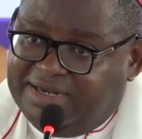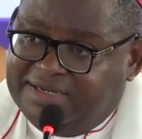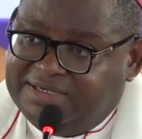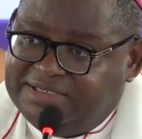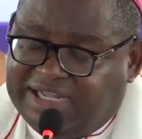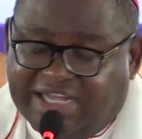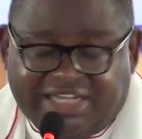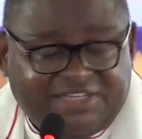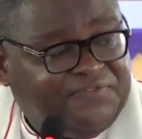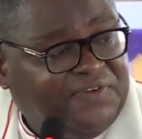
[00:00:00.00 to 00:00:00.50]

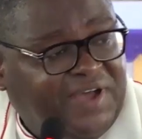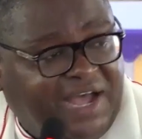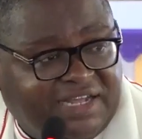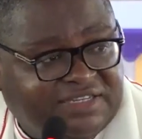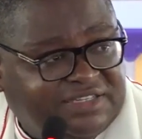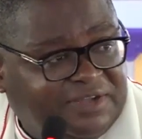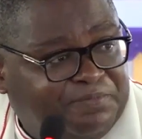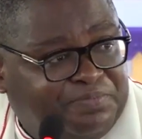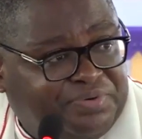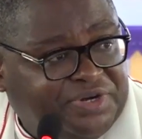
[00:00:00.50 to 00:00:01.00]
as far
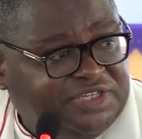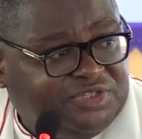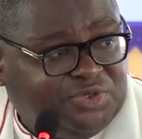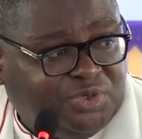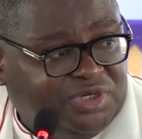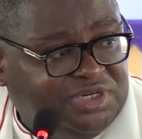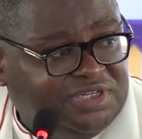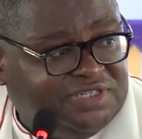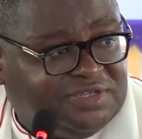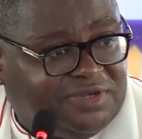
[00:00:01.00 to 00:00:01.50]
as the
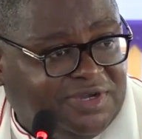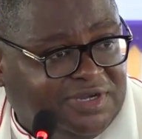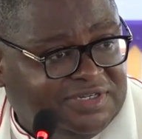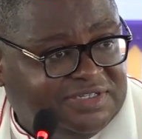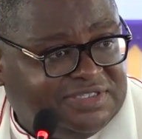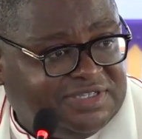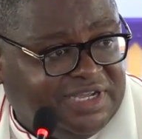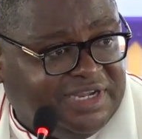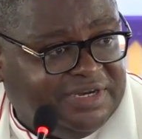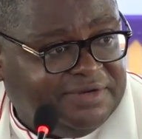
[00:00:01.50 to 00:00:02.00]
priesthood is
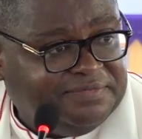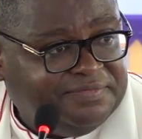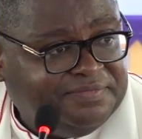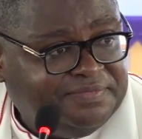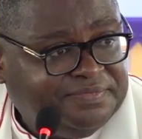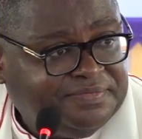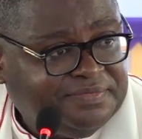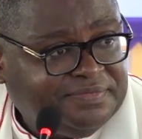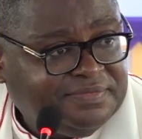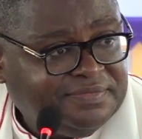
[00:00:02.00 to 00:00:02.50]
concerned.
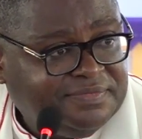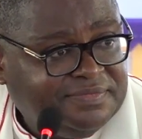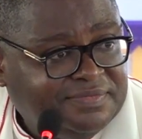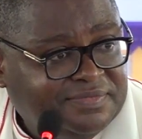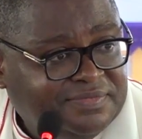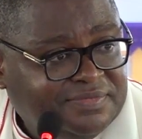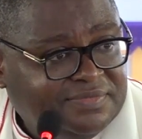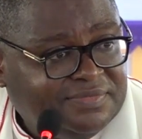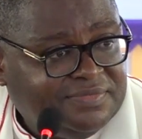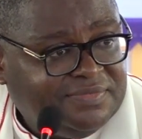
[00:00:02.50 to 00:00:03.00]

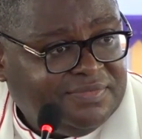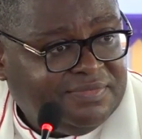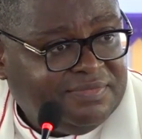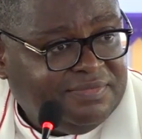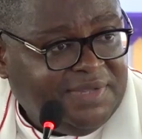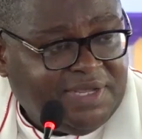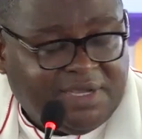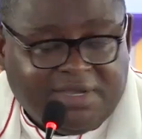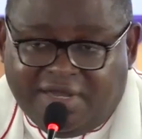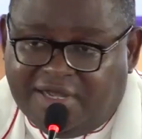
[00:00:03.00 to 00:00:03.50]

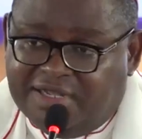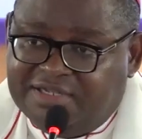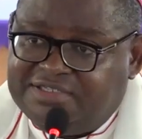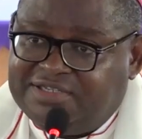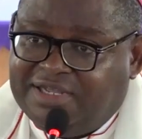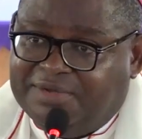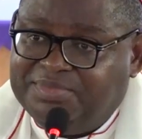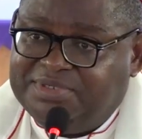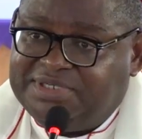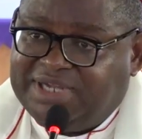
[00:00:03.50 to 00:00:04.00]
Because
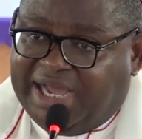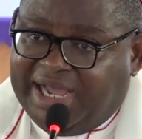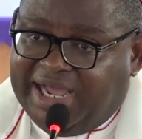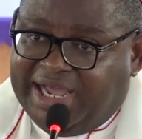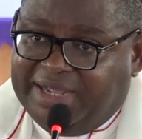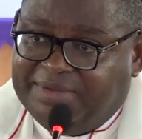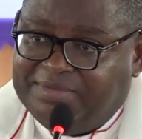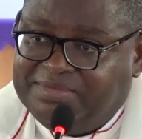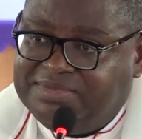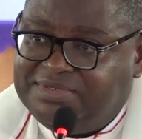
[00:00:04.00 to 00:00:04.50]

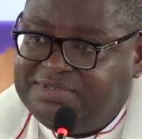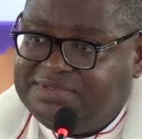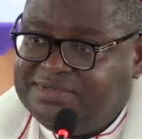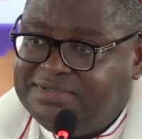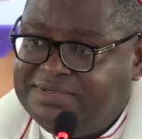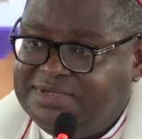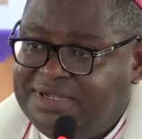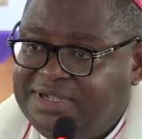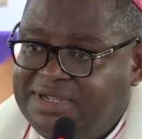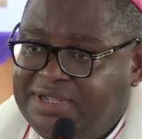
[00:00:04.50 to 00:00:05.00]
sometimes
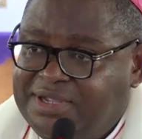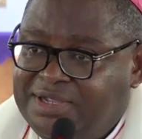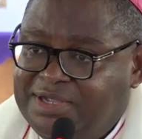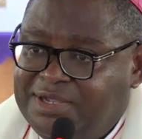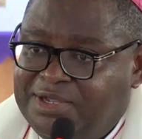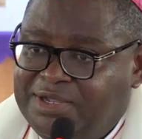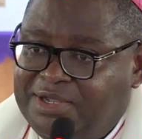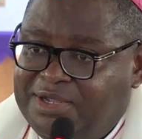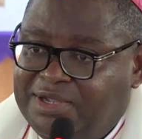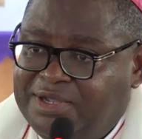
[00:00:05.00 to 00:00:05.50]

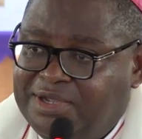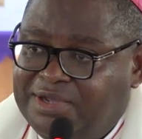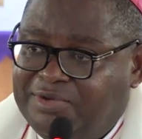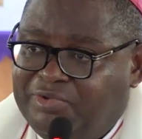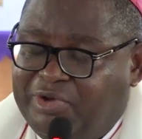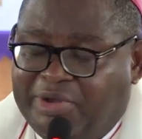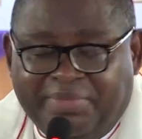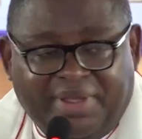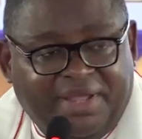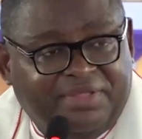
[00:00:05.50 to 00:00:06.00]

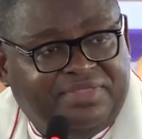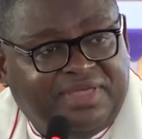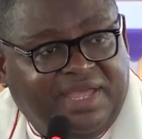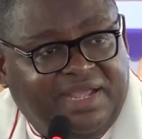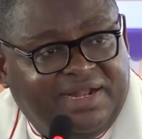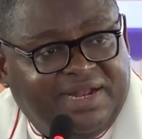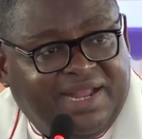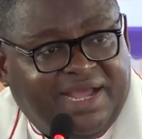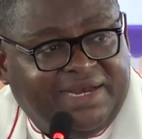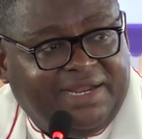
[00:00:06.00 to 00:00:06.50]
we may
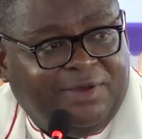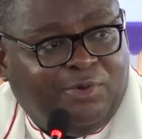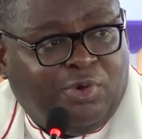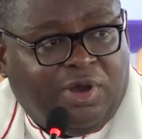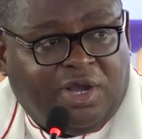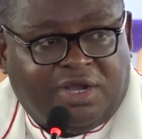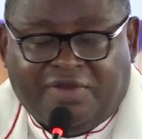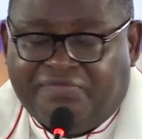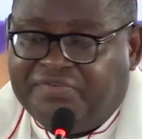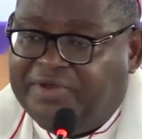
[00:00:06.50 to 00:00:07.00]
think that the
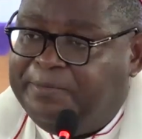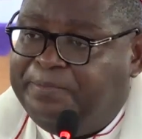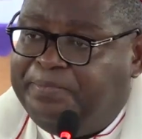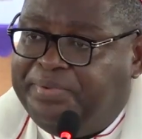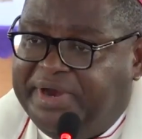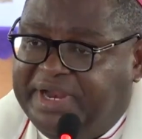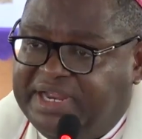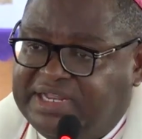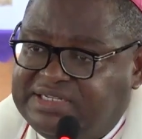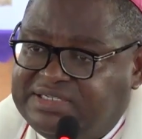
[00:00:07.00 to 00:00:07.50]
work of a
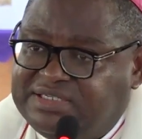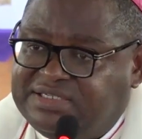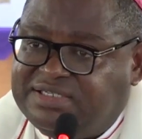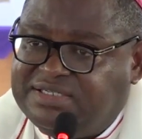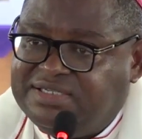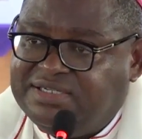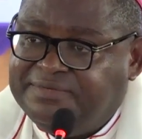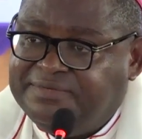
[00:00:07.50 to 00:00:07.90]
priest